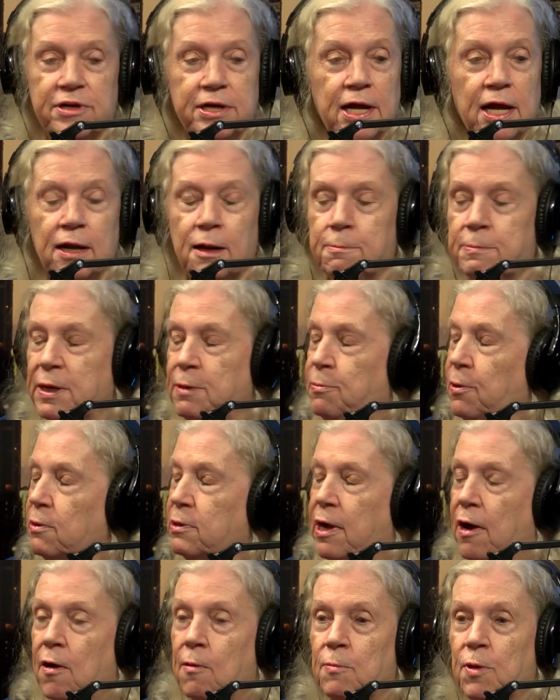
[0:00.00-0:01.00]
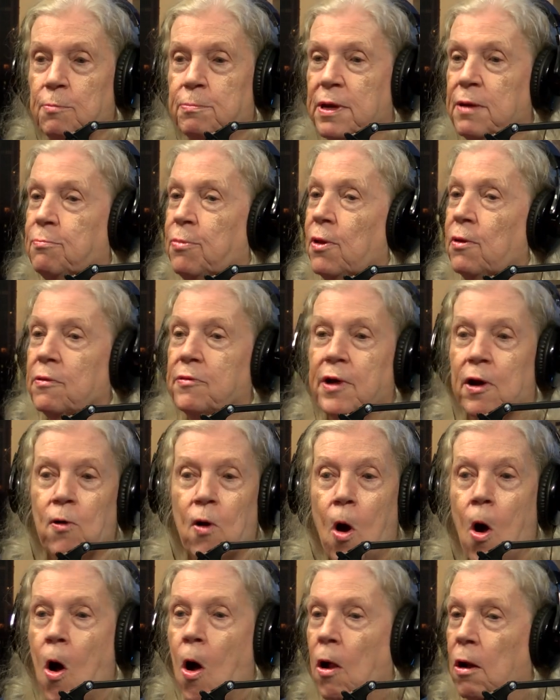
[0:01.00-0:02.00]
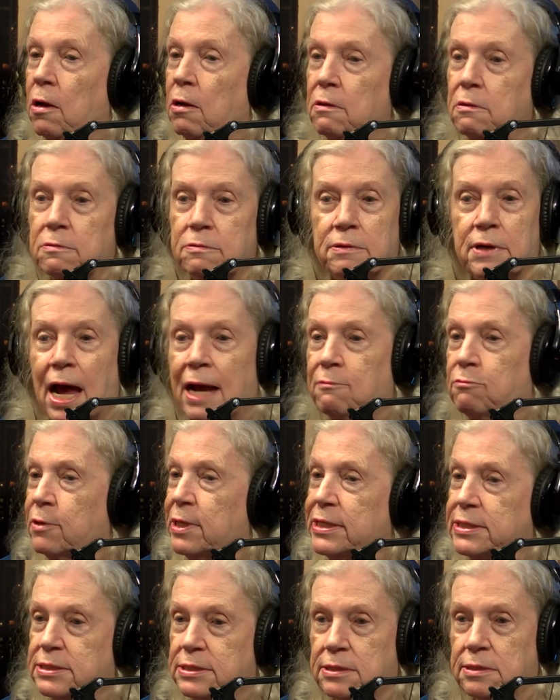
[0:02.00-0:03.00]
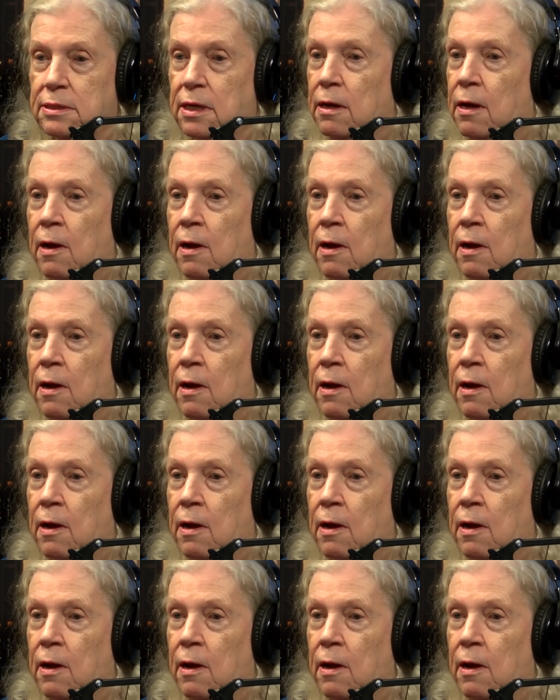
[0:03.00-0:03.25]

vanilla people, caramel people, they're all at risk.